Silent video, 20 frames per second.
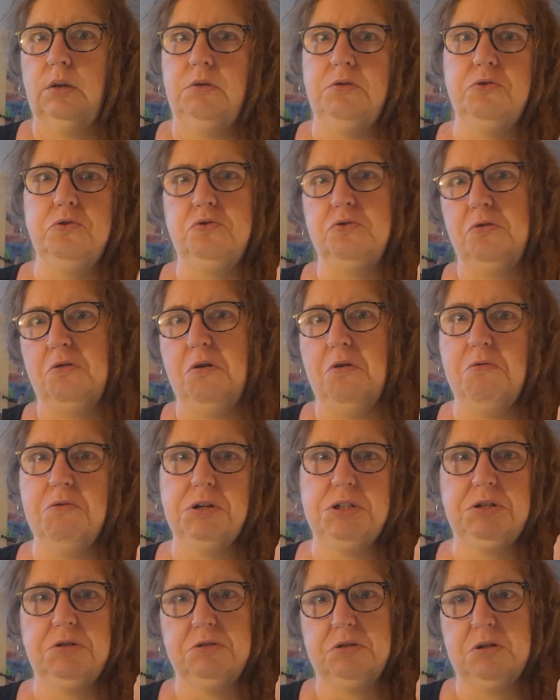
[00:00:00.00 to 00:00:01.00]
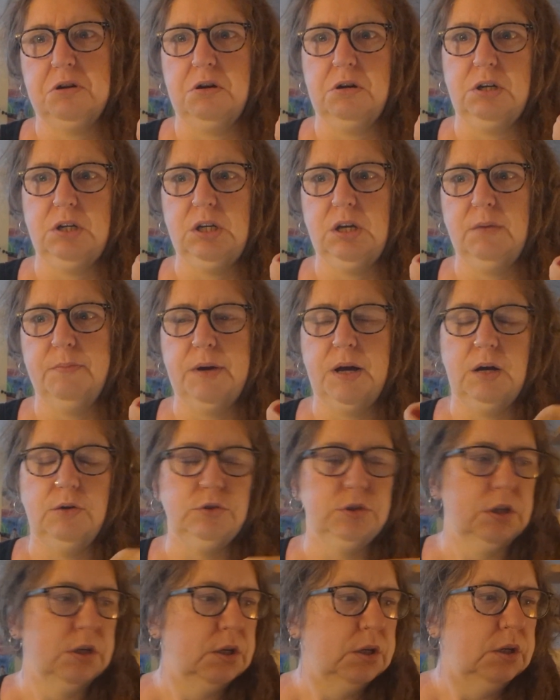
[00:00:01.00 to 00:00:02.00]
you don't know what you're talking
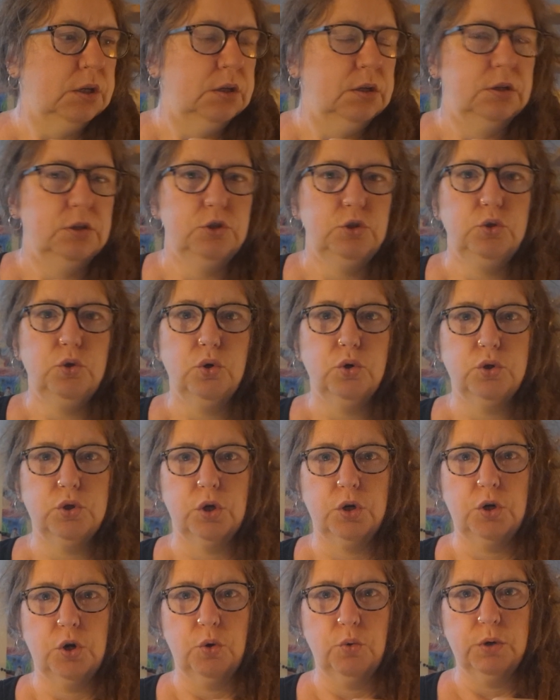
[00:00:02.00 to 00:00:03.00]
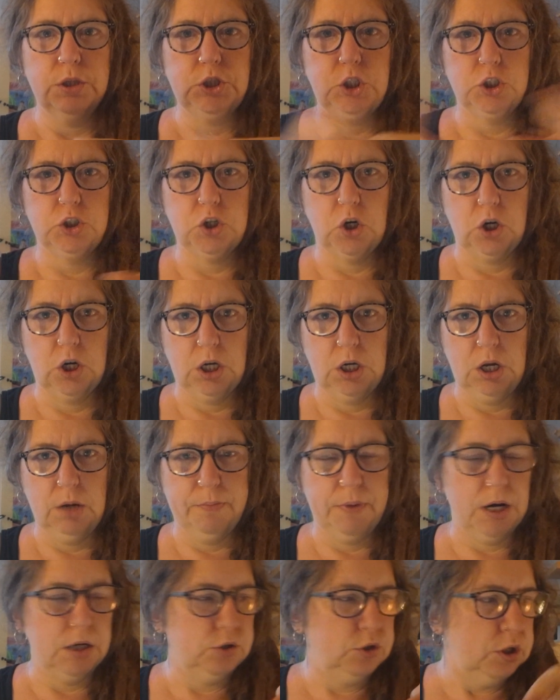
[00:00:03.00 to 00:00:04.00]
about. You don't know what you're talking
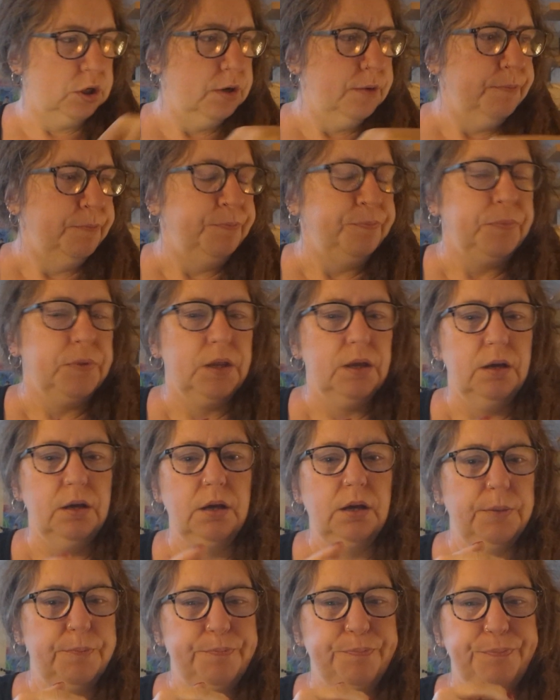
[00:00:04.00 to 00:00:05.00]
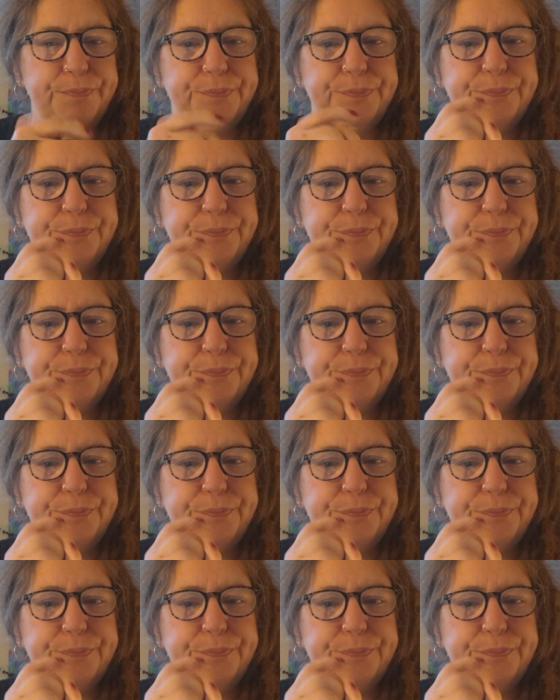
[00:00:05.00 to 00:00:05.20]
about. Um,